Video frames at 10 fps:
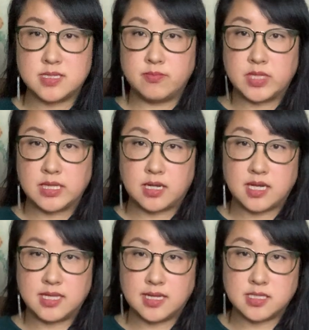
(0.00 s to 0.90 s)
something that I
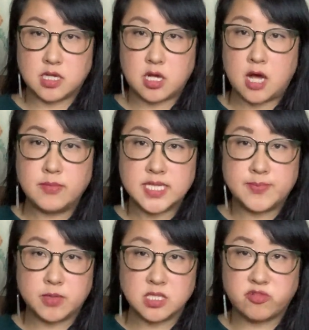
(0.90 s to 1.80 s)
think is a common experience